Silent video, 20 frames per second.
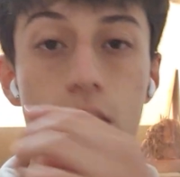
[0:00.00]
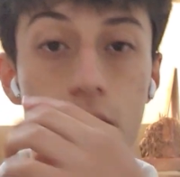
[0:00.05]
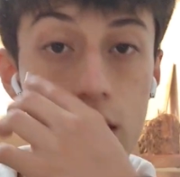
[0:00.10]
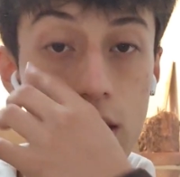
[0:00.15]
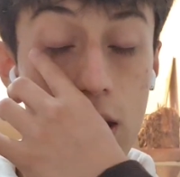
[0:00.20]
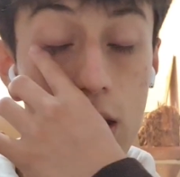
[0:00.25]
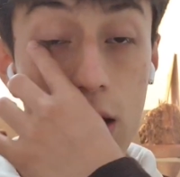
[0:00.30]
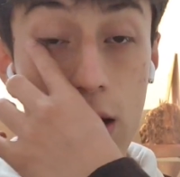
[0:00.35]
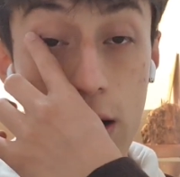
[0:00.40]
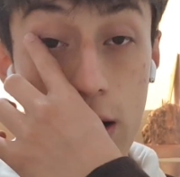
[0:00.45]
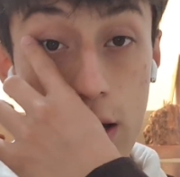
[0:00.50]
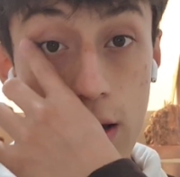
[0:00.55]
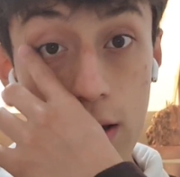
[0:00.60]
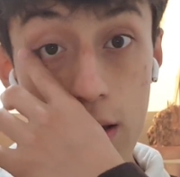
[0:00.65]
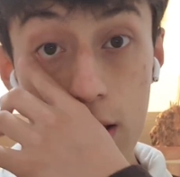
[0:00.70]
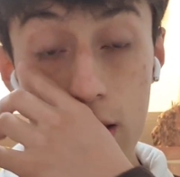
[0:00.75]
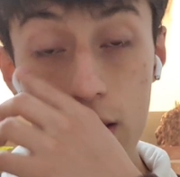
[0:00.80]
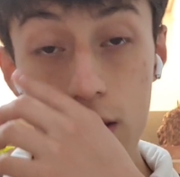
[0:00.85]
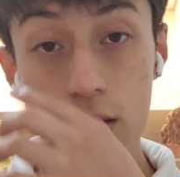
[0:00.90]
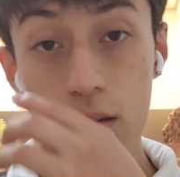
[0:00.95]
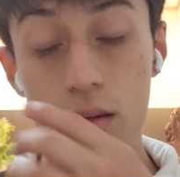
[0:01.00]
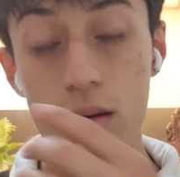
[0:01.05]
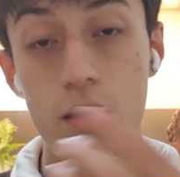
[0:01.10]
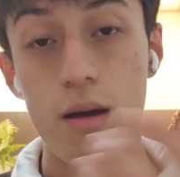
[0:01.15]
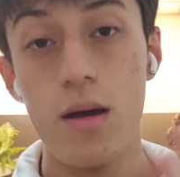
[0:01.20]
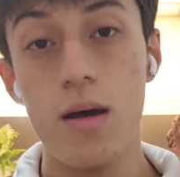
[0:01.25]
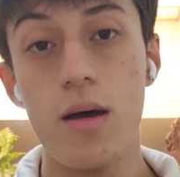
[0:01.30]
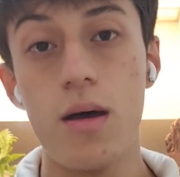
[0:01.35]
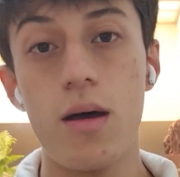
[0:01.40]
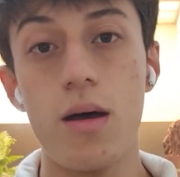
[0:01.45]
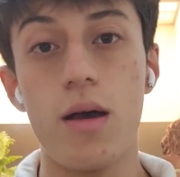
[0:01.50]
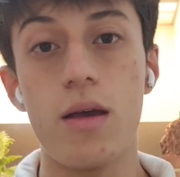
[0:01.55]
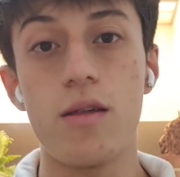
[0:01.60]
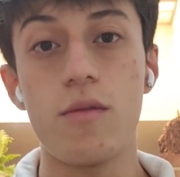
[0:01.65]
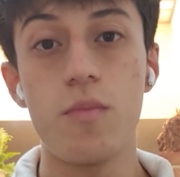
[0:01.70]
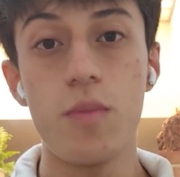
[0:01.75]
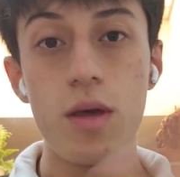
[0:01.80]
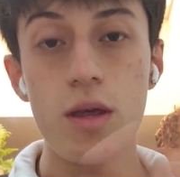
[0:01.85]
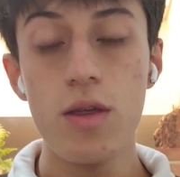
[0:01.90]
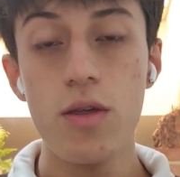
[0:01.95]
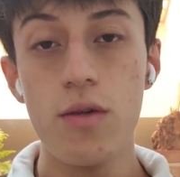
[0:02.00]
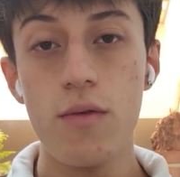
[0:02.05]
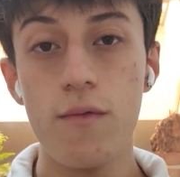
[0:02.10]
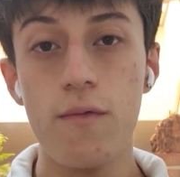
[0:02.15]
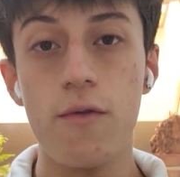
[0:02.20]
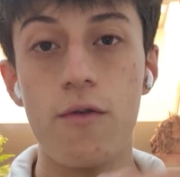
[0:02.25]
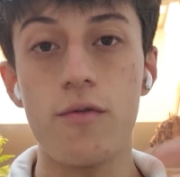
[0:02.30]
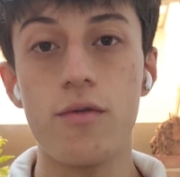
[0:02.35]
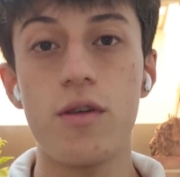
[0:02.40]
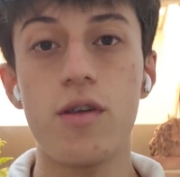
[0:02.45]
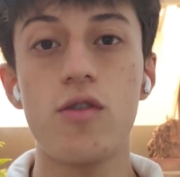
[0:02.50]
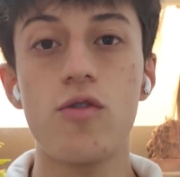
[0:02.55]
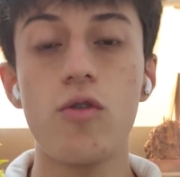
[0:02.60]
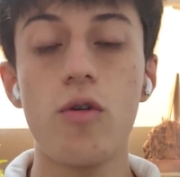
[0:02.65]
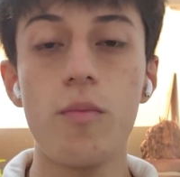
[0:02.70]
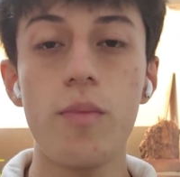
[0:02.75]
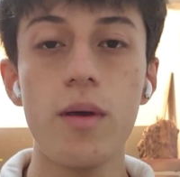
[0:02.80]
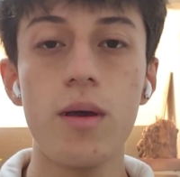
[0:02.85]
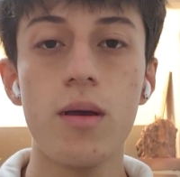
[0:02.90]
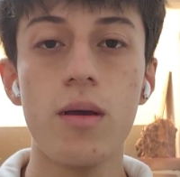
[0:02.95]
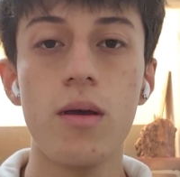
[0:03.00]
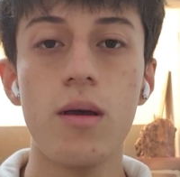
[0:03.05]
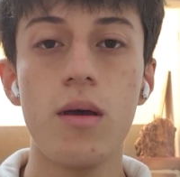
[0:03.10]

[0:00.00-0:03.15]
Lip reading: generate a speech for this topic,